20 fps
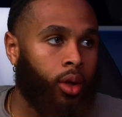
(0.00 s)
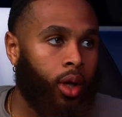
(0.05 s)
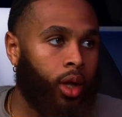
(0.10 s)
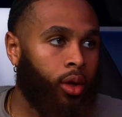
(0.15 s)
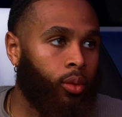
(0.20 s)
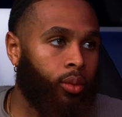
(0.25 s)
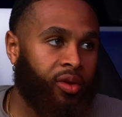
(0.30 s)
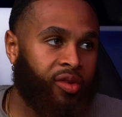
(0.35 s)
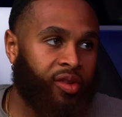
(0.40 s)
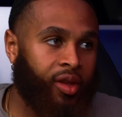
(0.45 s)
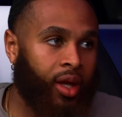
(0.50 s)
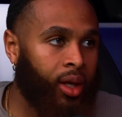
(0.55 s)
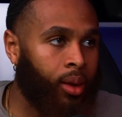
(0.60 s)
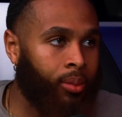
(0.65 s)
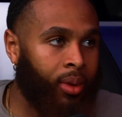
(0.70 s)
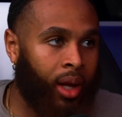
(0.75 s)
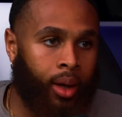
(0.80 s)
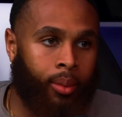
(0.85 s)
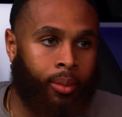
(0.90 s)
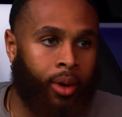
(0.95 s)
Either we stand up
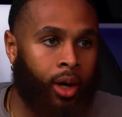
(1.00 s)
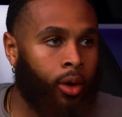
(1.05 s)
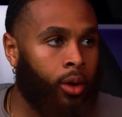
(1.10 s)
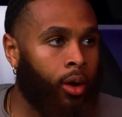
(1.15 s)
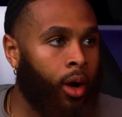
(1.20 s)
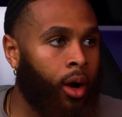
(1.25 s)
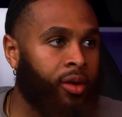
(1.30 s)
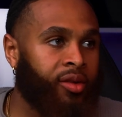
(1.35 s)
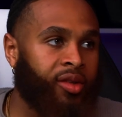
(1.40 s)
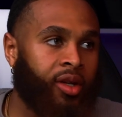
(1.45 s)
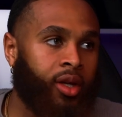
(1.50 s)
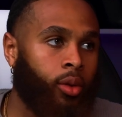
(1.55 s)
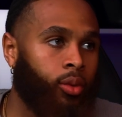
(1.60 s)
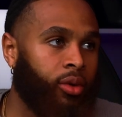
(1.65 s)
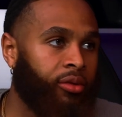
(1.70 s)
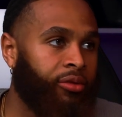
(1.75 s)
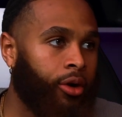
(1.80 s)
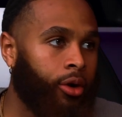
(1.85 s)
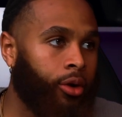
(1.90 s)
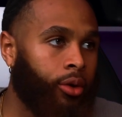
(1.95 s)
like a man on our 10 or
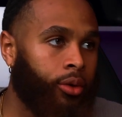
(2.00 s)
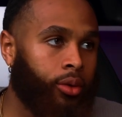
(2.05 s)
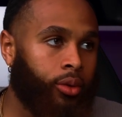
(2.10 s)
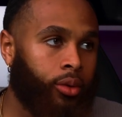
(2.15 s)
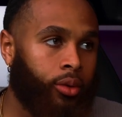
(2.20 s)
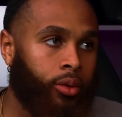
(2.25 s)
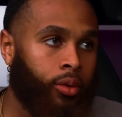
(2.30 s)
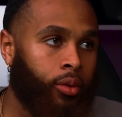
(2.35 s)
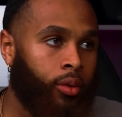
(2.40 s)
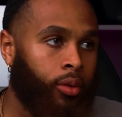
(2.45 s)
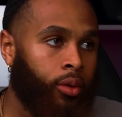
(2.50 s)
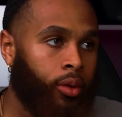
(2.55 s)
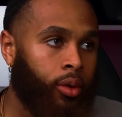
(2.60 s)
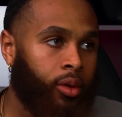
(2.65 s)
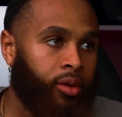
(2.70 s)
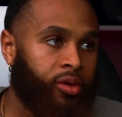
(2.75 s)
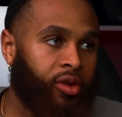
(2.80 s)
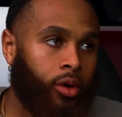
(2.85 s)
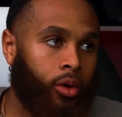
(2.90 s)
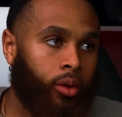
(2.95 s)
we fold.
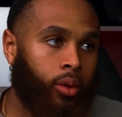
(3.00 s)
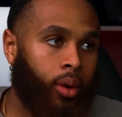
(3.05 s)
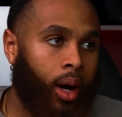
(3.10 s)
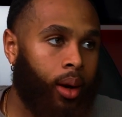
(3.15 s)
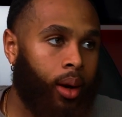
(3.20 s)
So